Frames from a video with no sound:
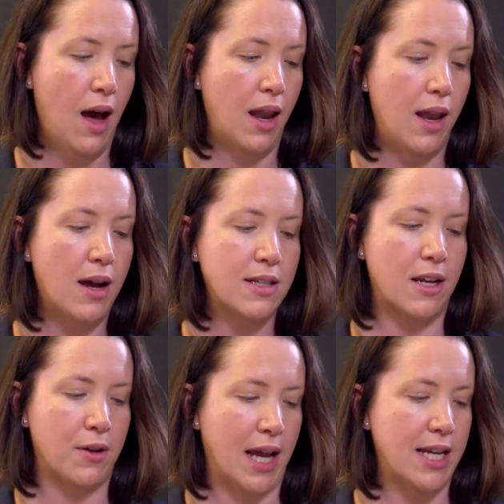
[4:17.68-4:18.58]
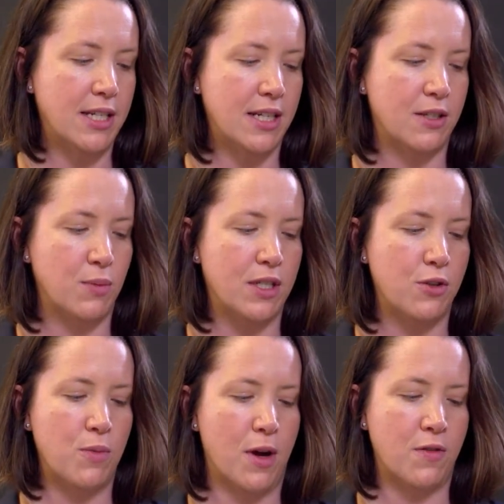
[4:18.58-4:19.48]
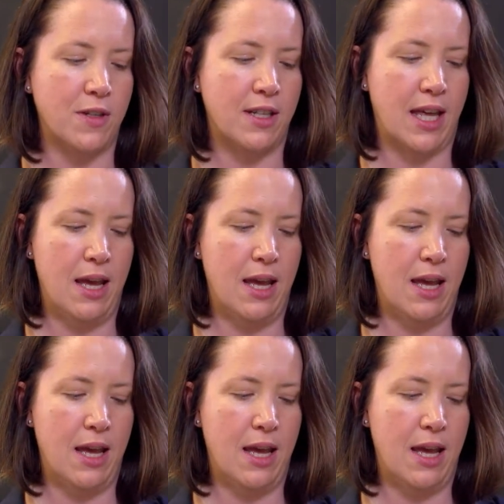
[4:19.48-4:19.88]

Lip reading: Our last location is, we zoom over to the